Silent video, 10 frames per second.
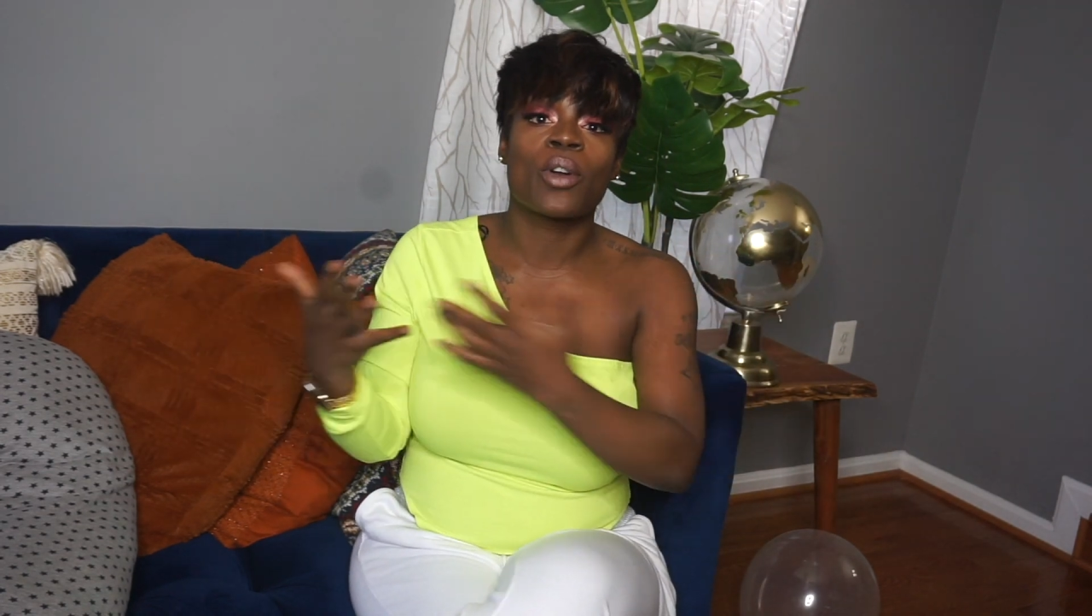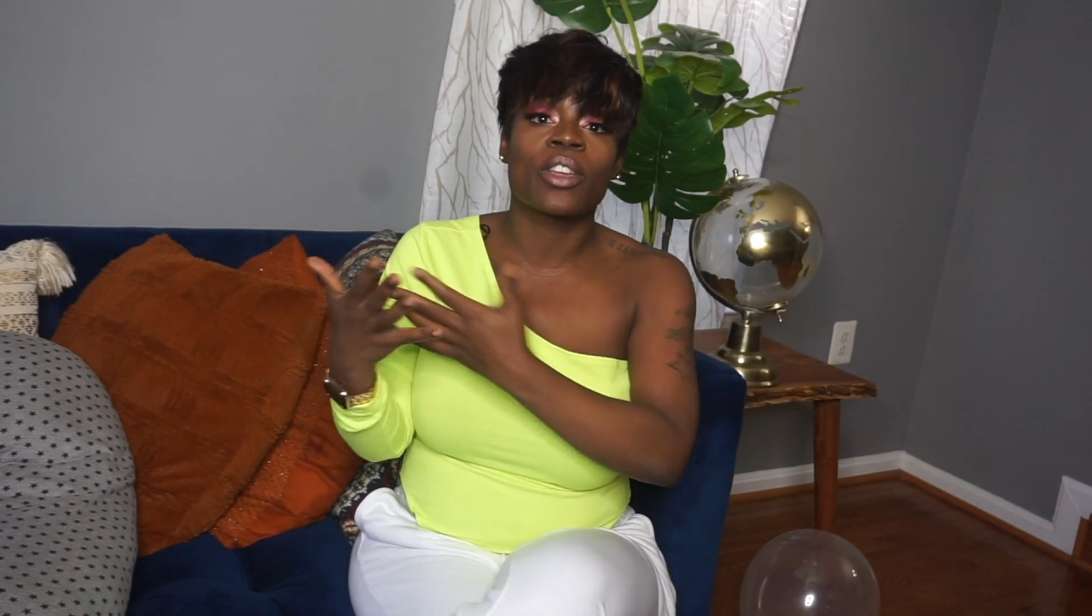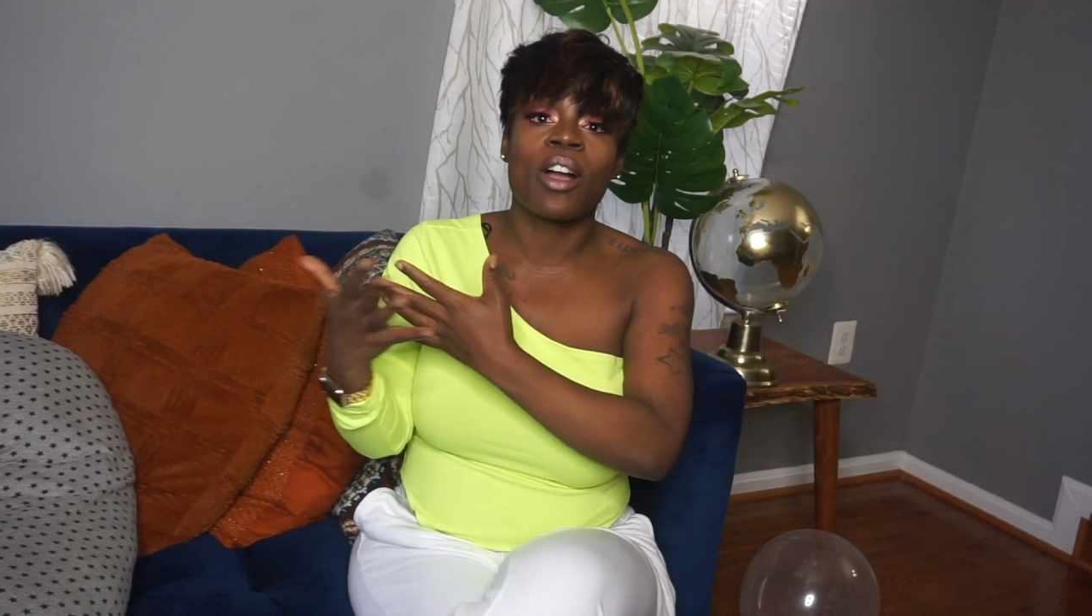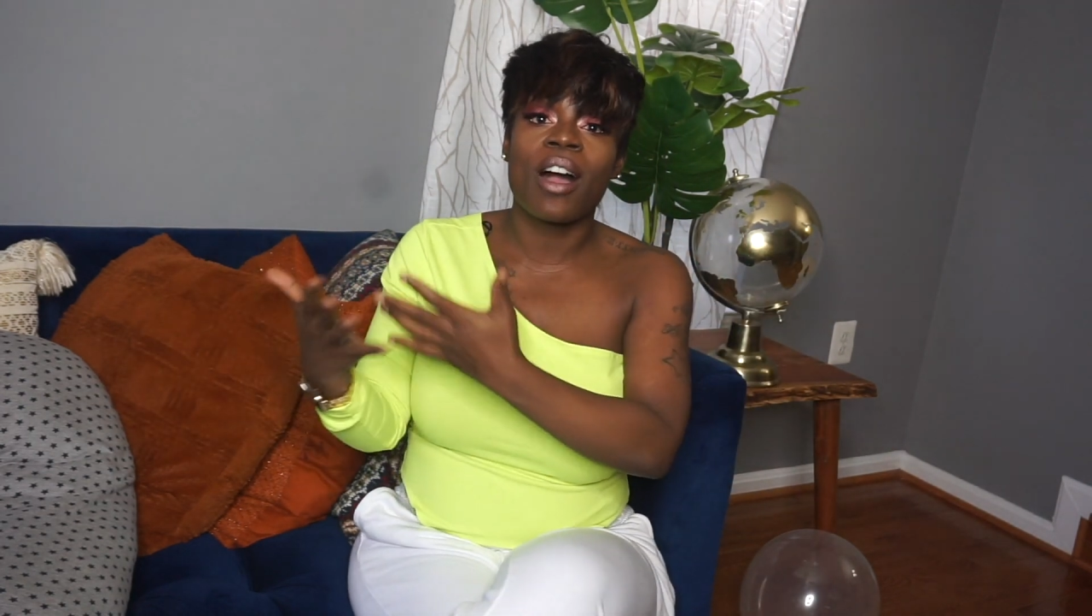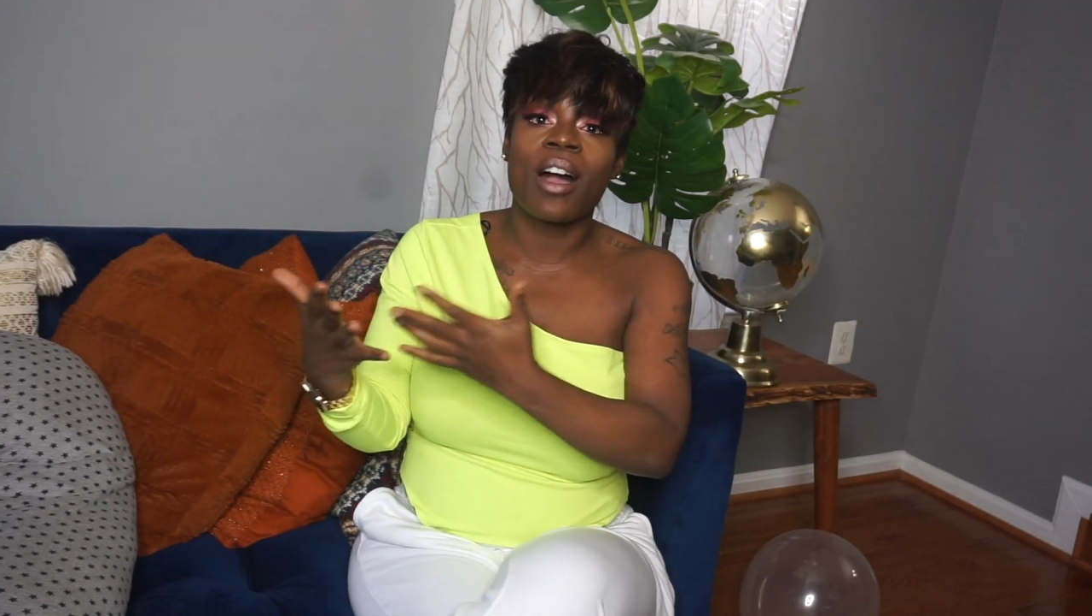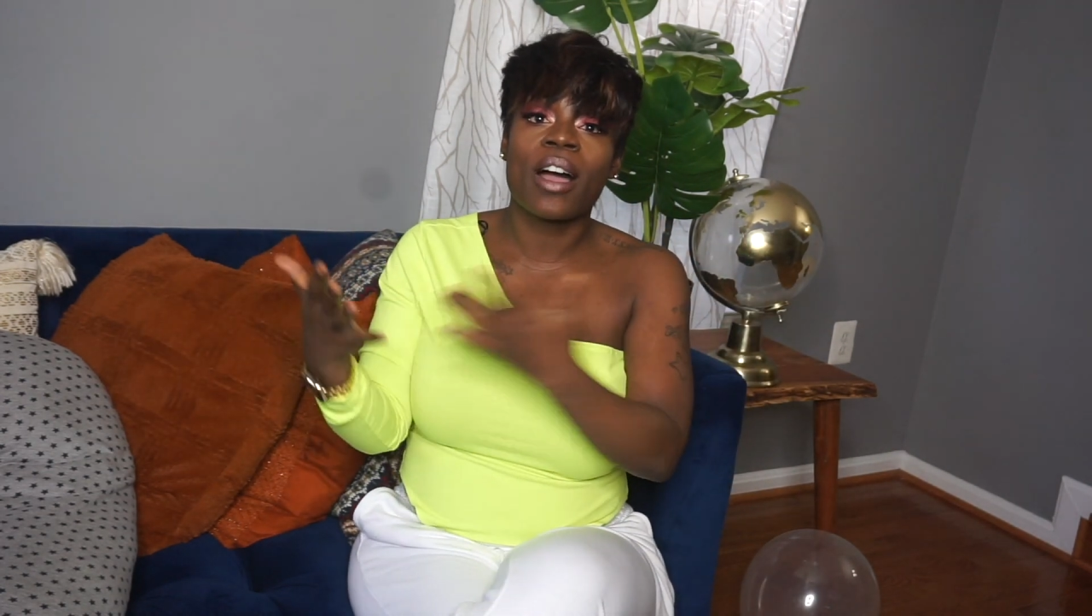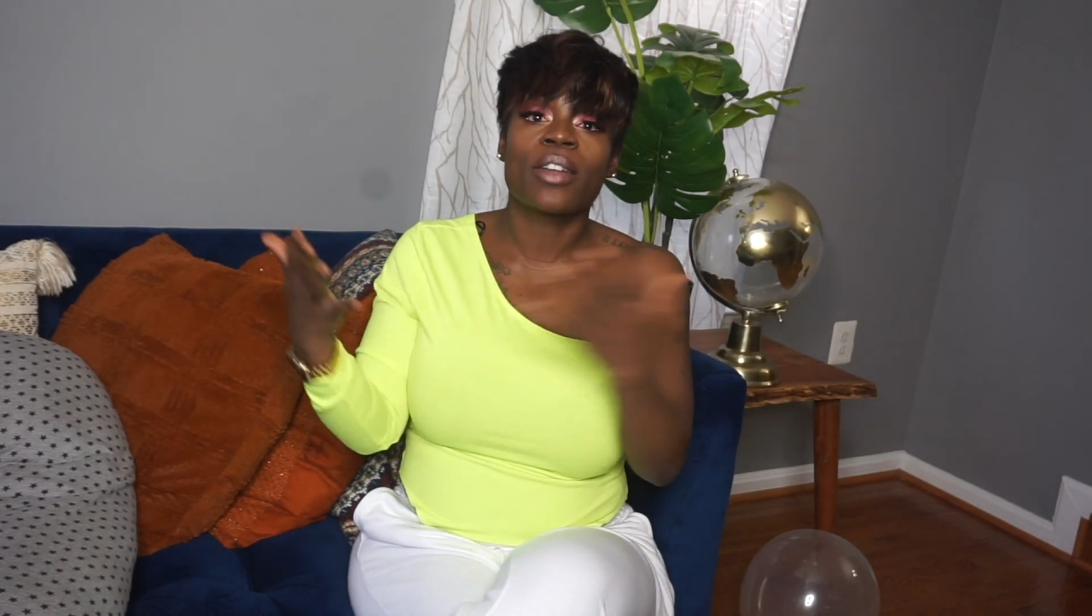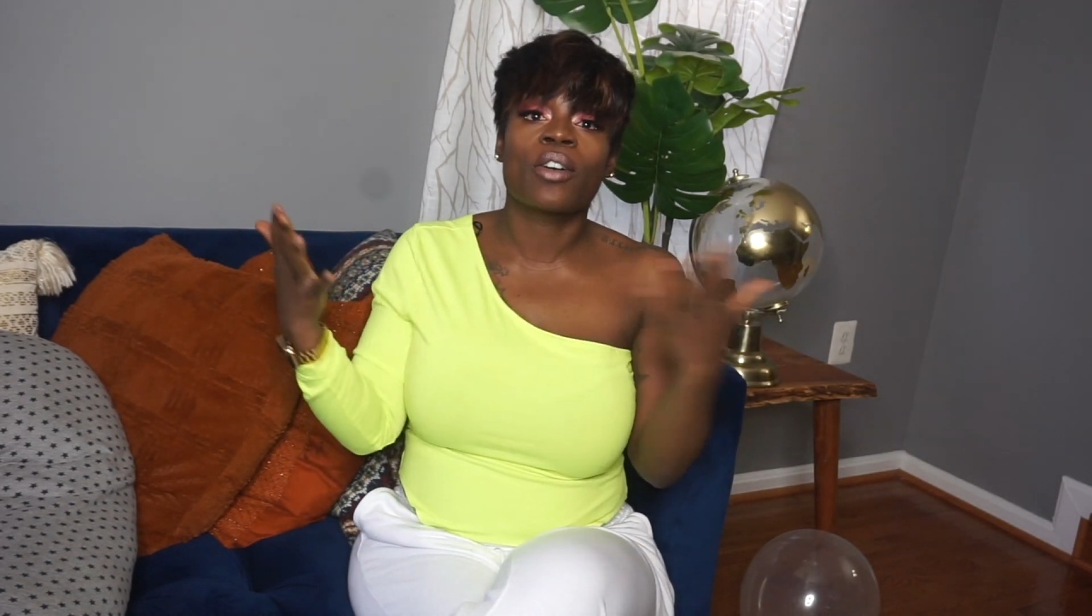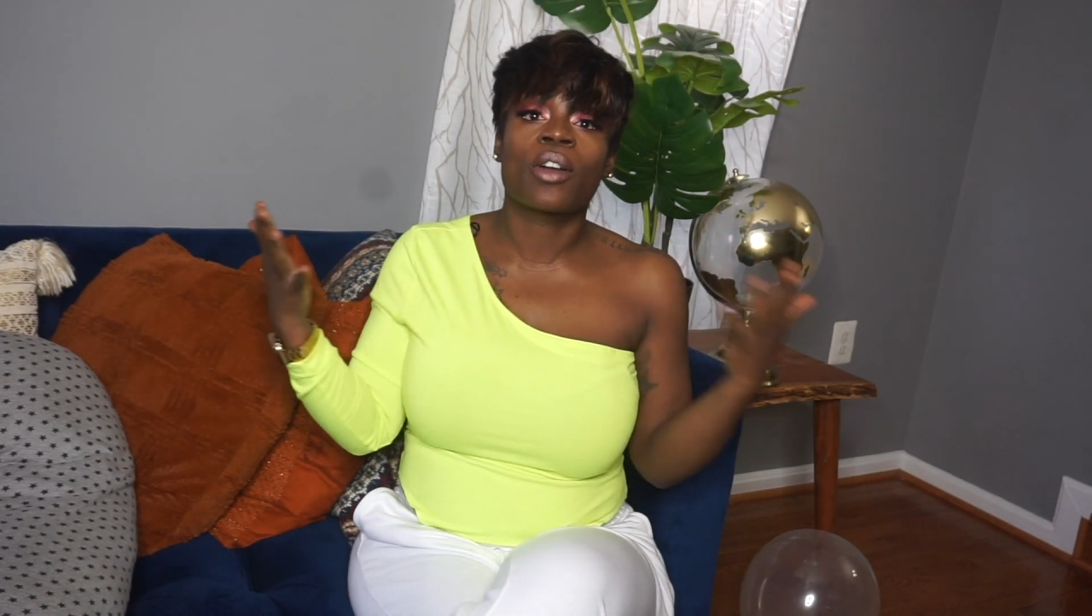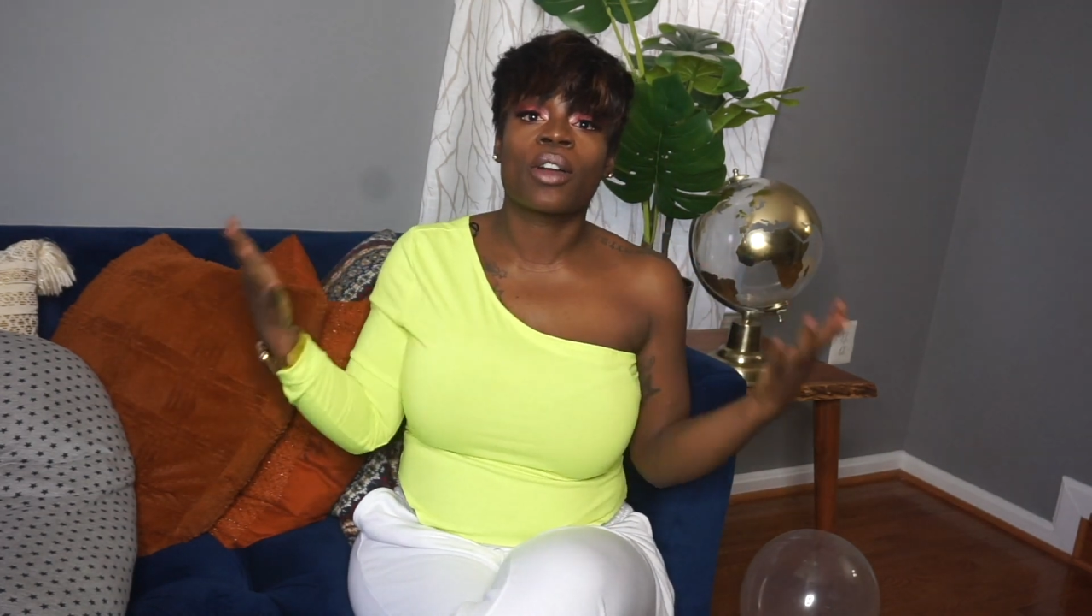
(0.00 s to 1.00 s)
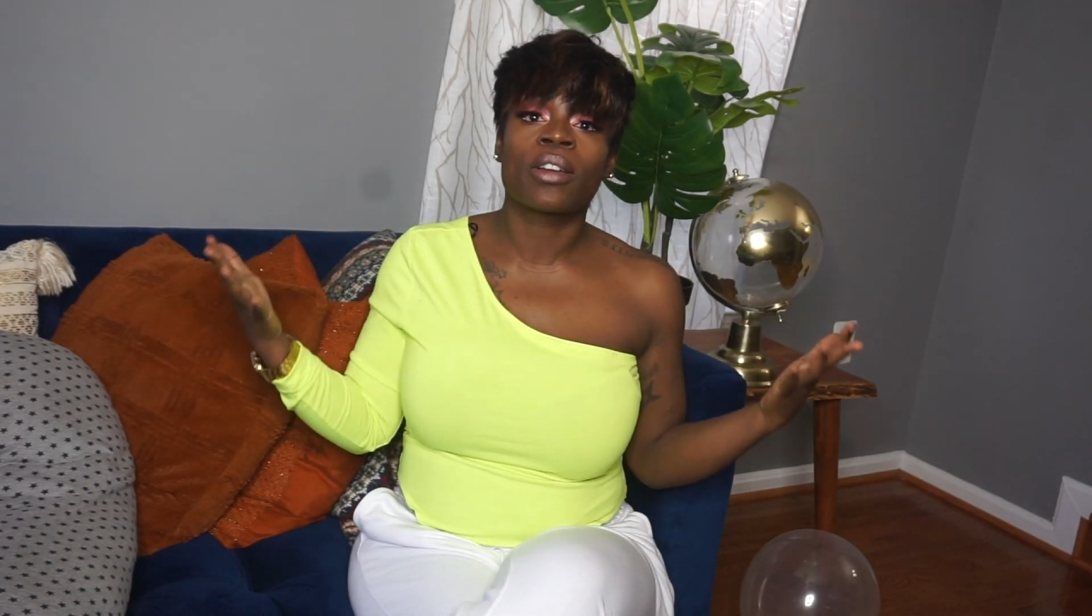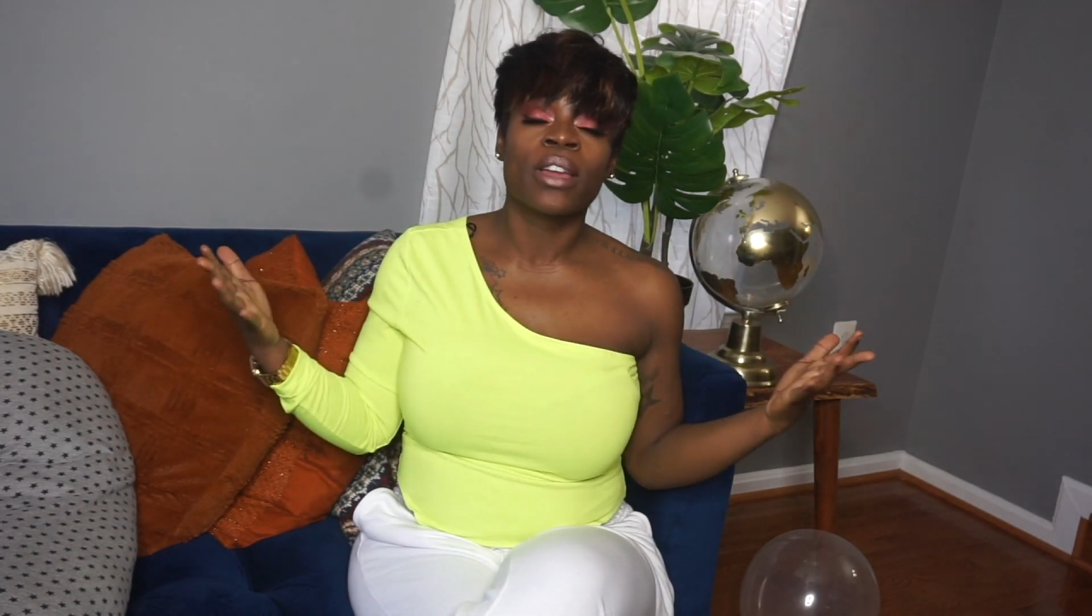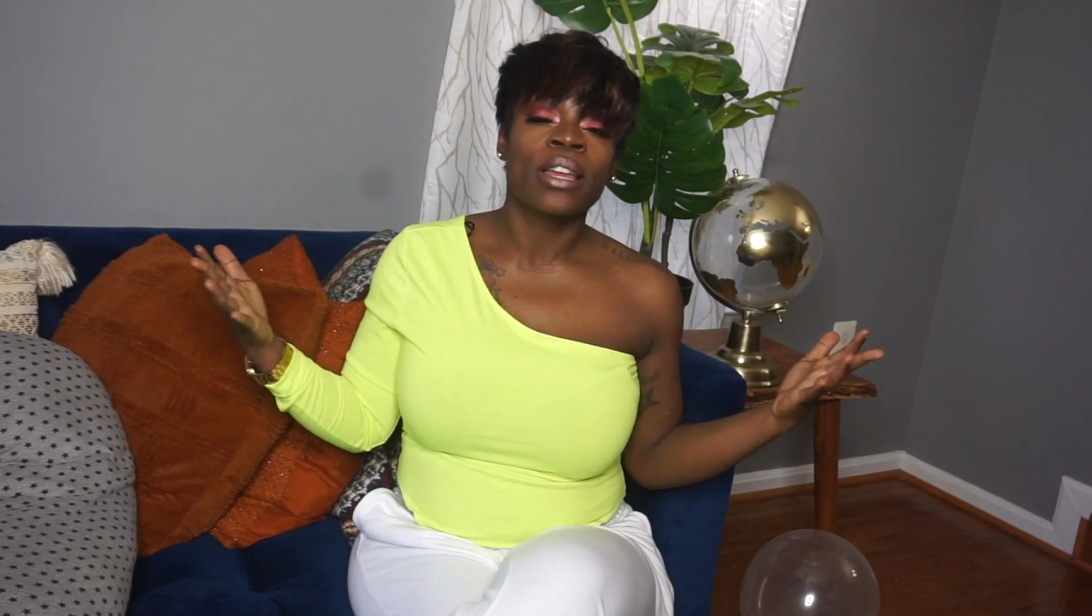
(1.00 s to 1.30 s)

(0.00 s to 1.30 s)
or your aunt or